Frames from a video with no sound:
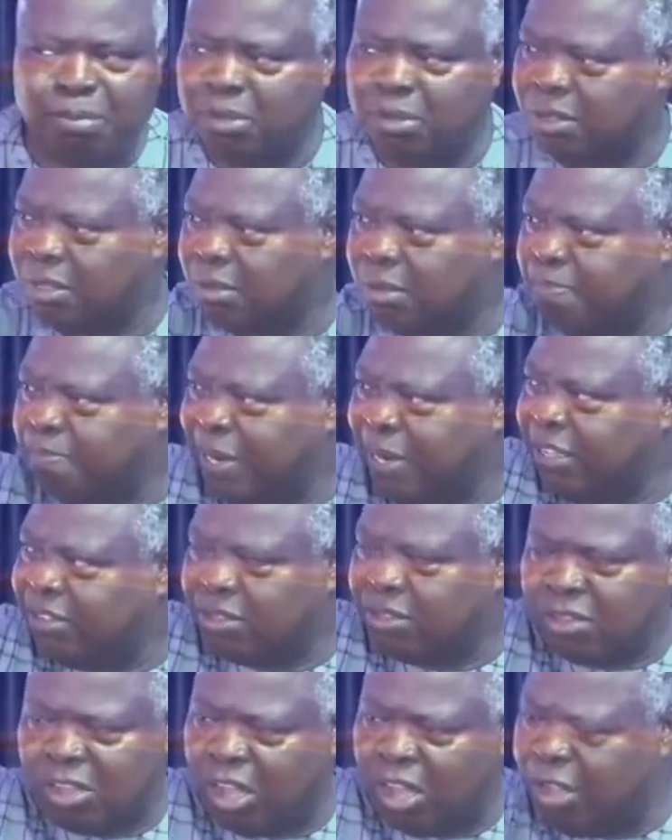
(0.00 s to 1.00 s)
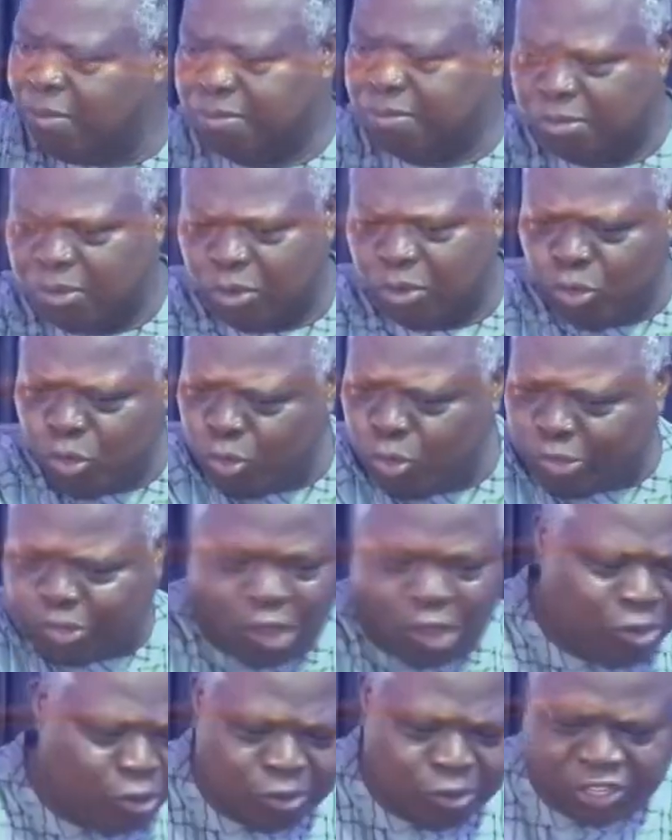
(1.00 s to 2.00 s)
"Please come, loose all
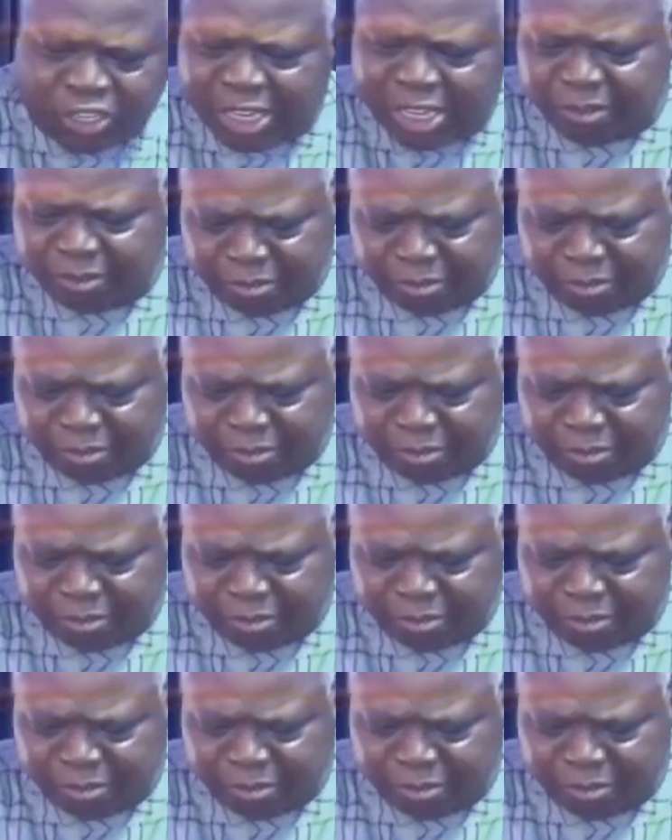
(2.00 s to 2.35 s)
those chains,